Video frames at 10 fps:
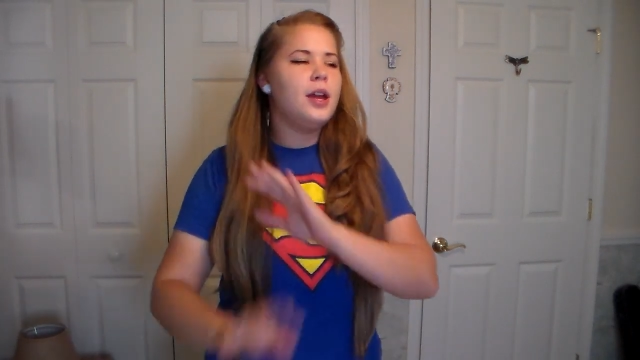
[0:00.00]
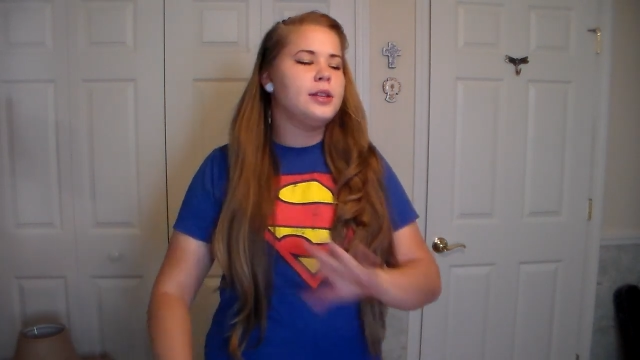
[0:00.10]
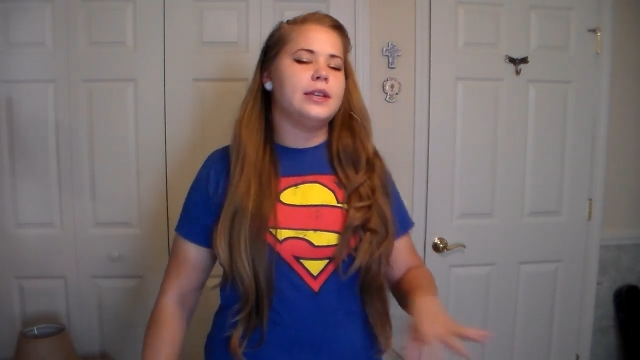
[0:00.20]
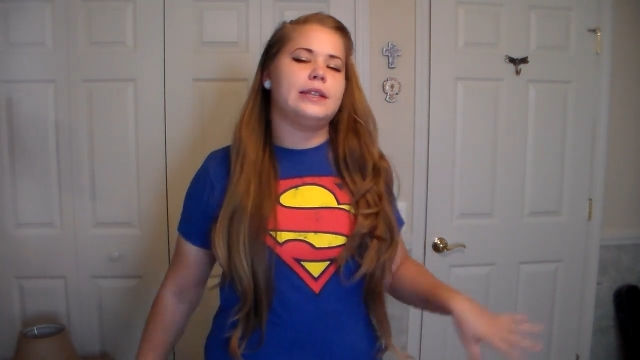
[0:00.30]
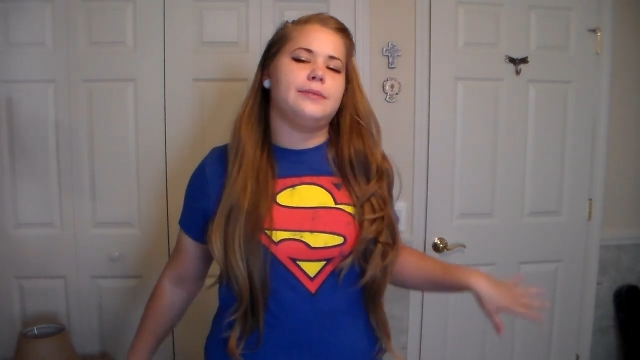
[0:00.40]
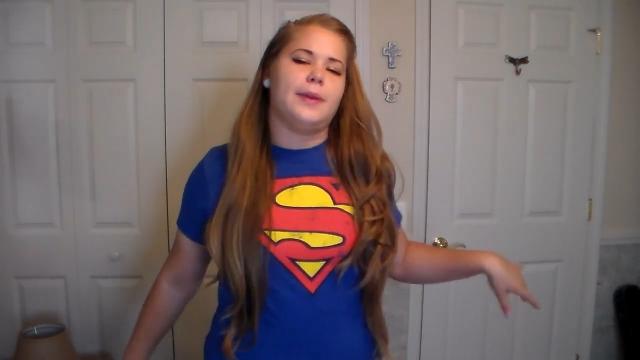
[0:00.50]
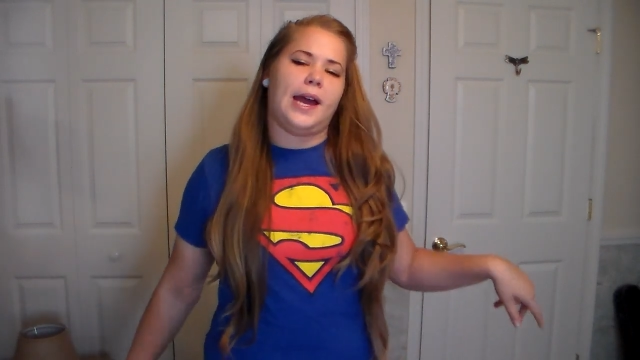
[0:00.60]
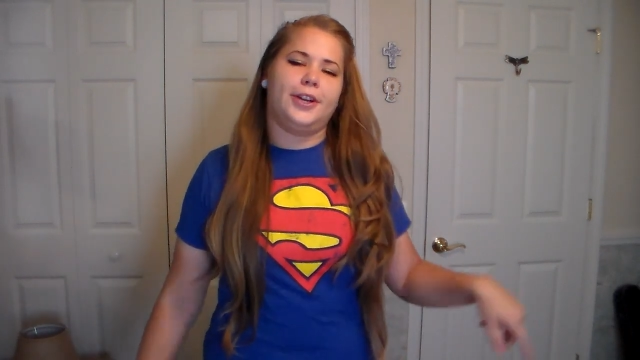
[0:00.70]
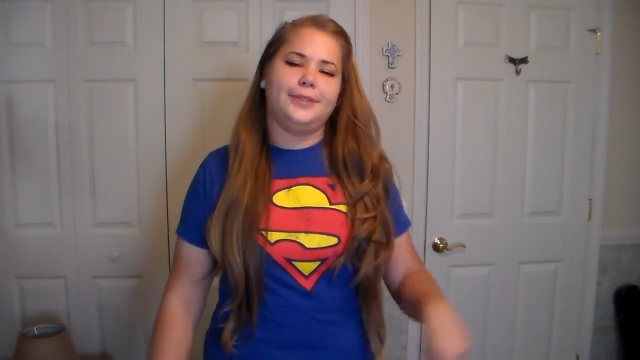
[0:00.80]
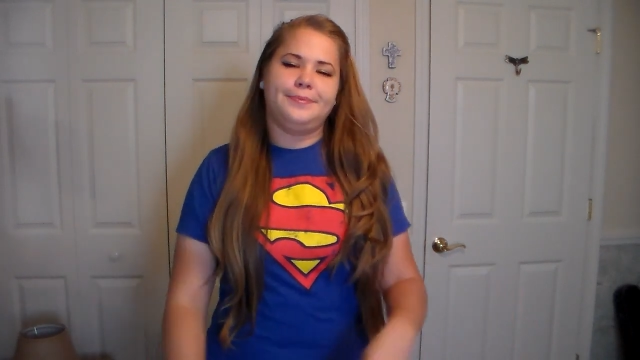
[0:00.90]
Doesn't
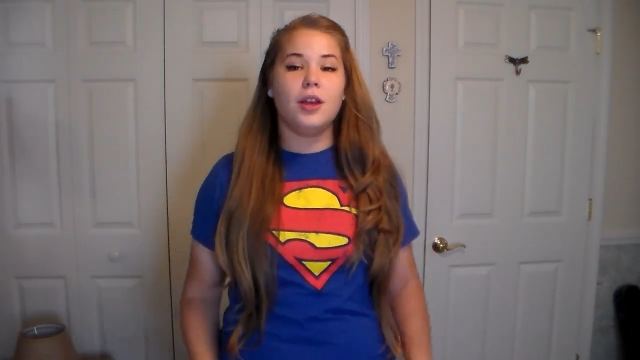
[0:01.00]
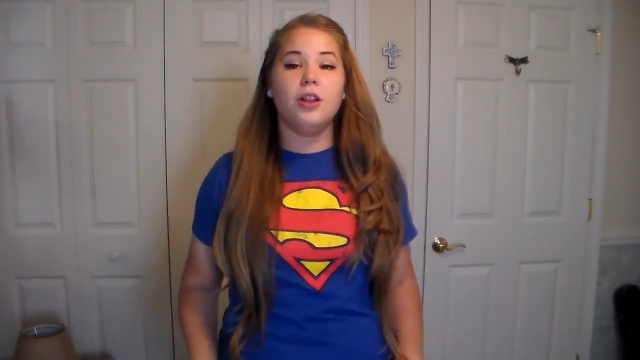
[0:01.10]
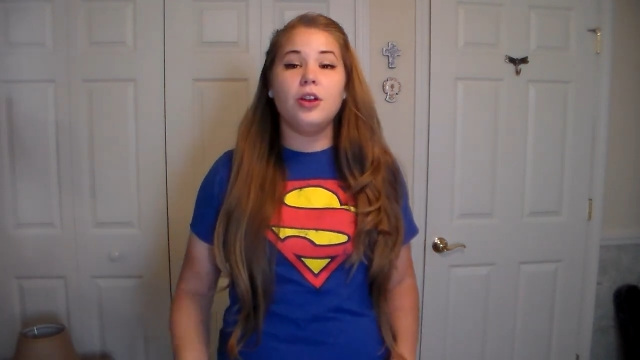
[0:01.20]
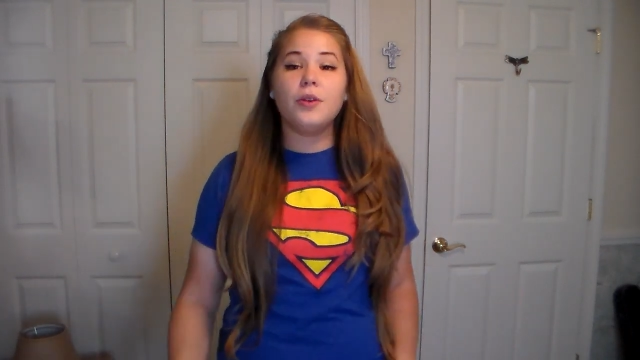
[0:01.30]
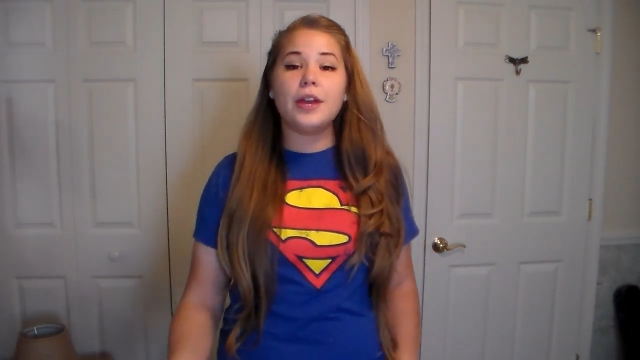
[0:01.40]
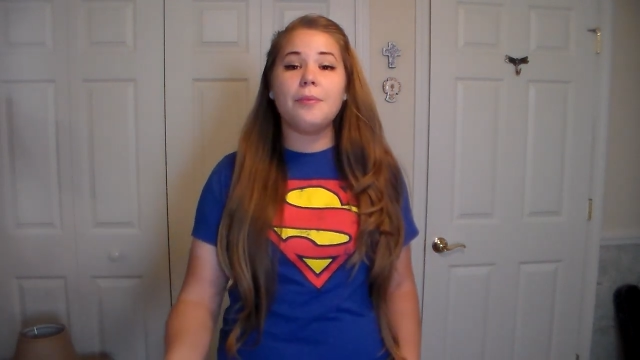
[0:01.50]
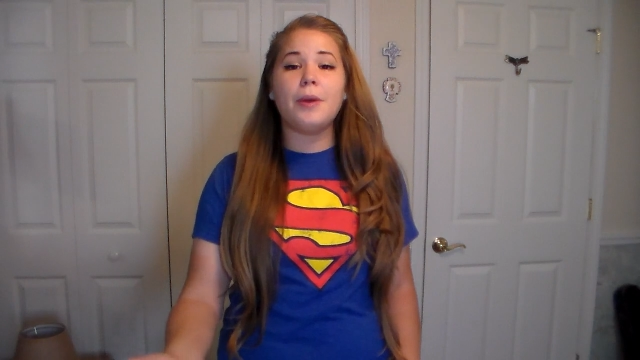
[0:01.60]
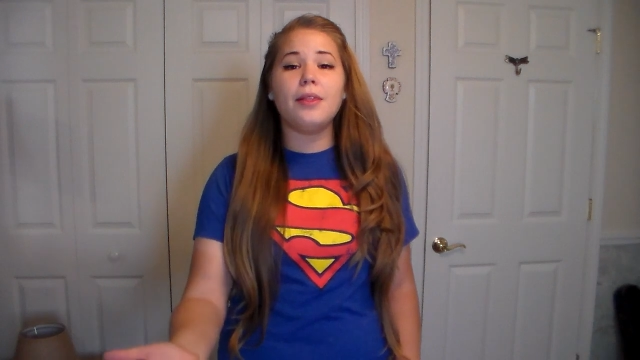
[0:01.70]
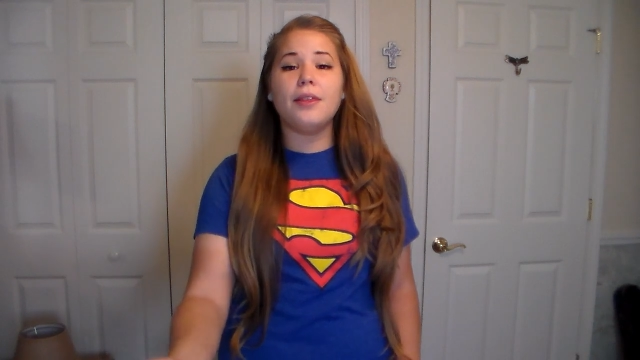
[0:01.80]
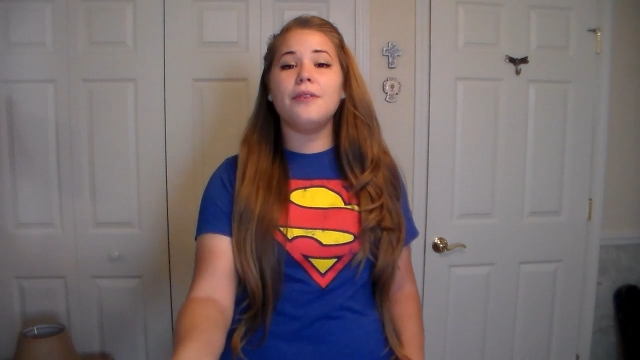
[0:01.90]
matter. Hello again,
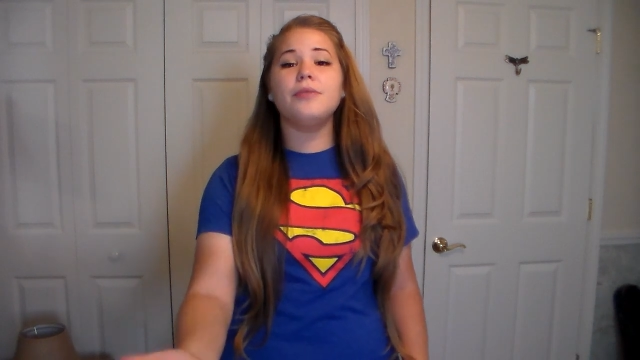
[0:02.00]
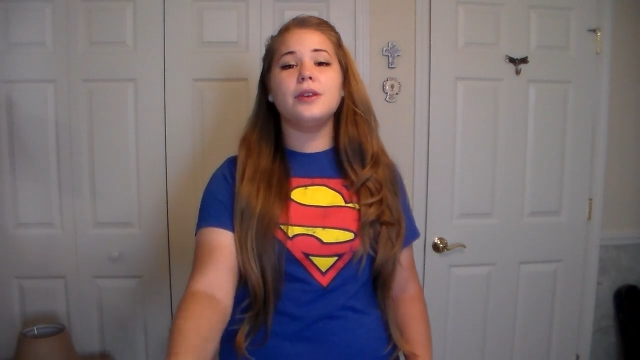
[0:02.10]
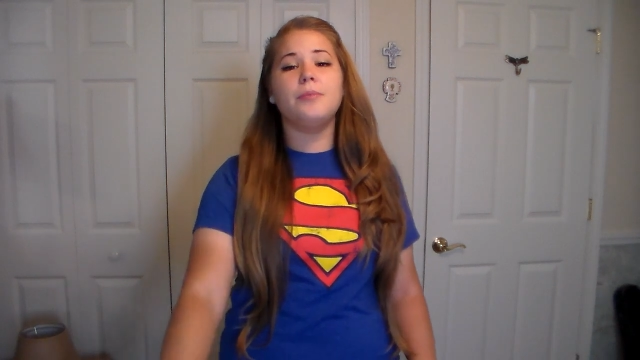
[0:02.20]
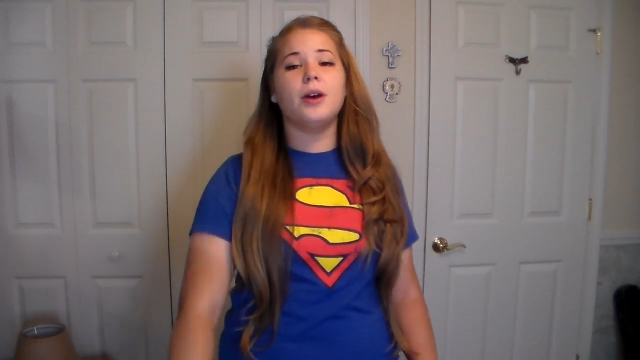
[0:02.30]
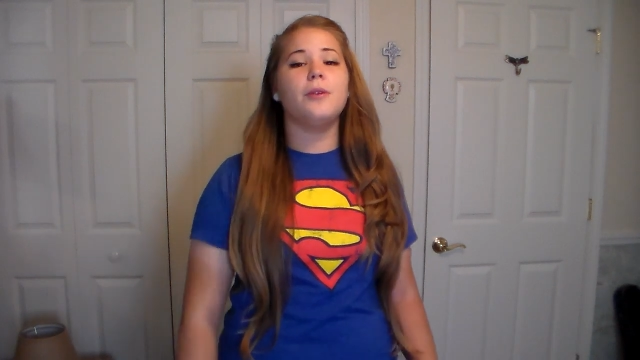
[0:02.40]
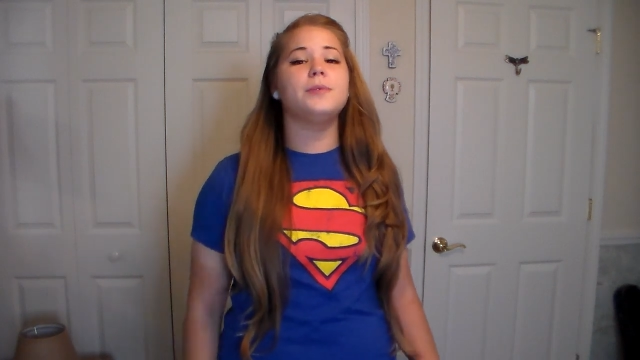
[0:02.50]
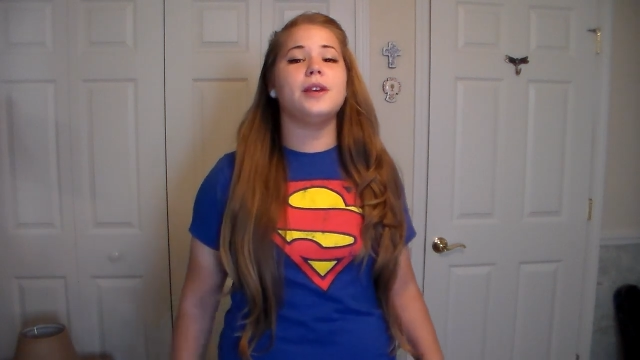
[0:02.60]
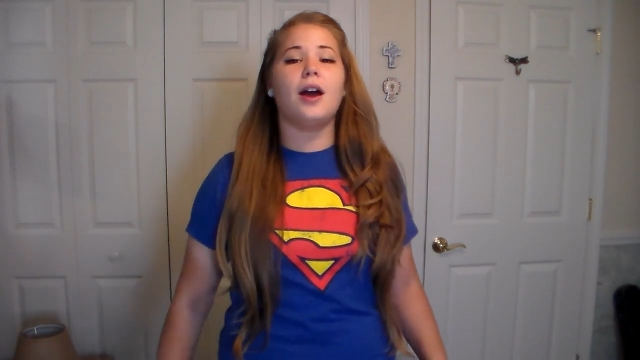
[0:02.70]
my lovely bubs.